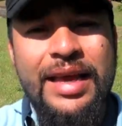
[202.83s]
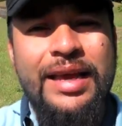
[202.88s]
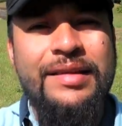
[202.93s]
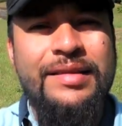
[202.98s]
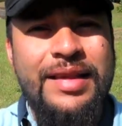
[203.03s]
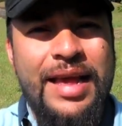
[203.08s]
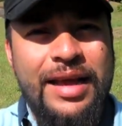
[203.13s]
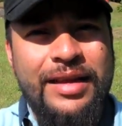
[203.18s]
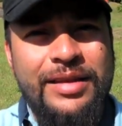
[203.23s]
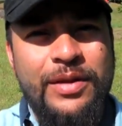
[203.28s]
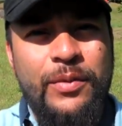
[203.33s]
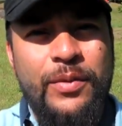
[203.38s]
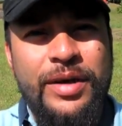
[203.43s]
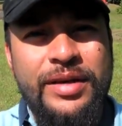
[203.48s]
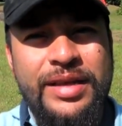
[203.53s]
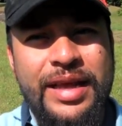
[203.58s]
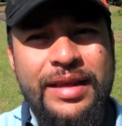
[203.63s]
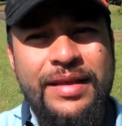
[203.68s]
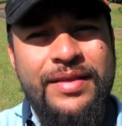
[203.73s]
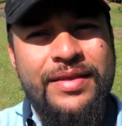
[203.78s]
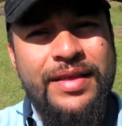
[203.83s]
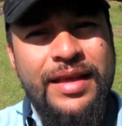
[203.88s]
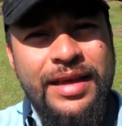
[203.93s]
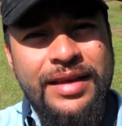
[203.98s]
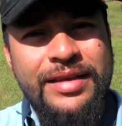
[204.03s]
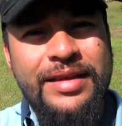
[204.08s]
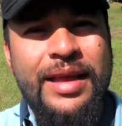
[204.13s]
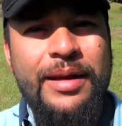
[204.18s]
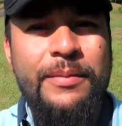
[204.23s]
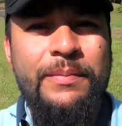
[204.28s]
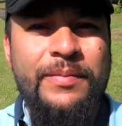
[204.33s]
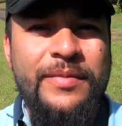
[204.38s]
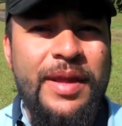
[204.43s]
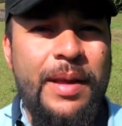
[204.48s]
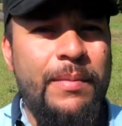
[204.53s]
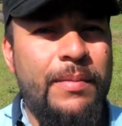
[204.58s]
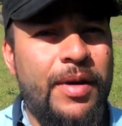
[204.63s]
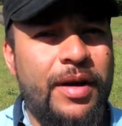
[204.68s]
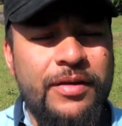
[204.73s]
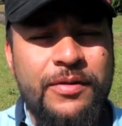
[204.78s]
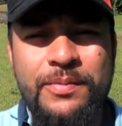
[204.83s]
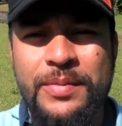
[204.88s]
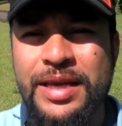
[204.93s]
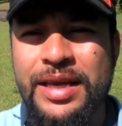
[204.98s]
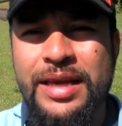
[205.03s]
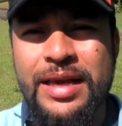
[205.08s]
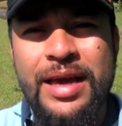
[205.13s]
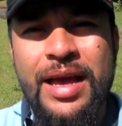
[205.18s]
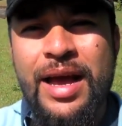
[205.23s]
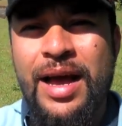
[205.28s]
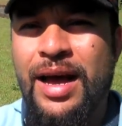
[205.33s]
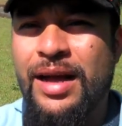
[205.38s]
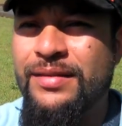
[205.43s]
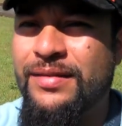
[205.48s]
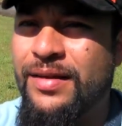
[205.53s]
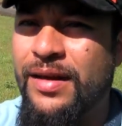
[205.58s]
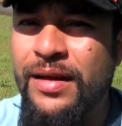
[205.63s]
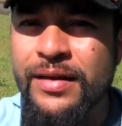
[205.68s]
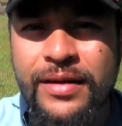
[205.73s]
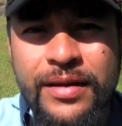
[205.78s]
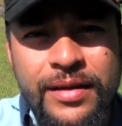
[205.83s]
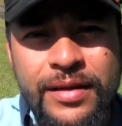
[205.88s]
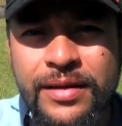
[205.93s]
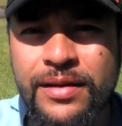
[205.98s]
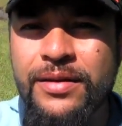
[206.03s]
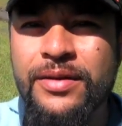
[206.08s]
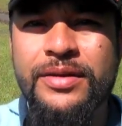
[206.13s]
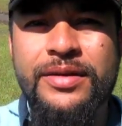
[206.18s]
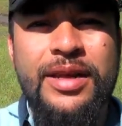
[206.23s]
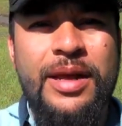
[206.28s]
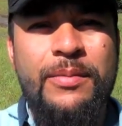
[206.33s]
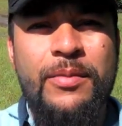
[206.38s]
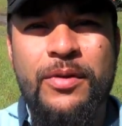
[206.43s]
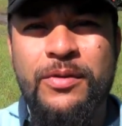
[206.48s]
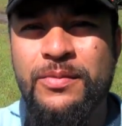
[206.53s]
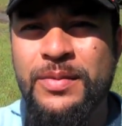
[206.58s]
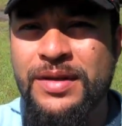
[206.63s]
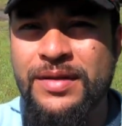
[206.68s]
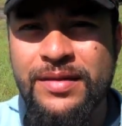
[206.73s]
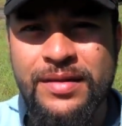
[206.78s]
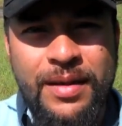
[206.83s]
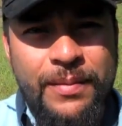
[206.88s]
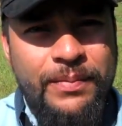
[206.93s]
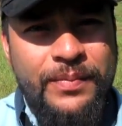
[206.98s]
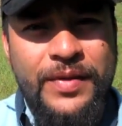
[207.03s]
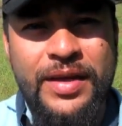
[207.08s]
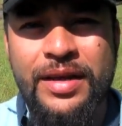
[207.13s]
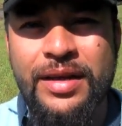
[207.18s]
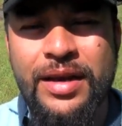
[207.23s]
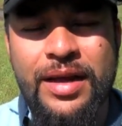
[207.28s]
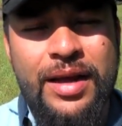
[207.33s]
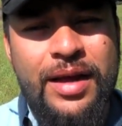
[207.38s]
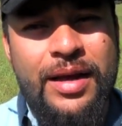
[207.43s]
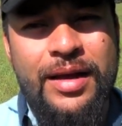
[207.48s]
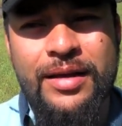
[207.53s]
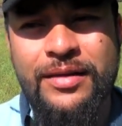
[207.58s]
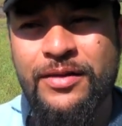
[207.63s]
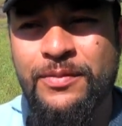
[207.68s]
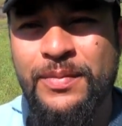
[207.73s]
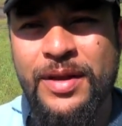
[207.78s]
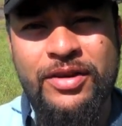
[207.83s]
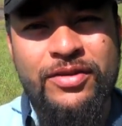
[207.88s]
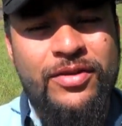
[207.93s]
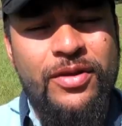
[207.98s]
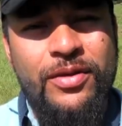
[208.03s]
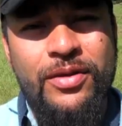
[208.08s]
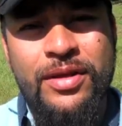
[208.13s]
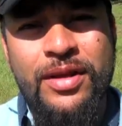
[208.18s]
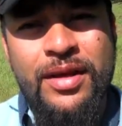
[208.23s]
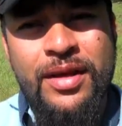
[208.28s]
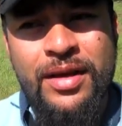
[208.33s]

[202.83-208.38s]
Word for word: exactly where they think there must be a tunnel, or there must be something special,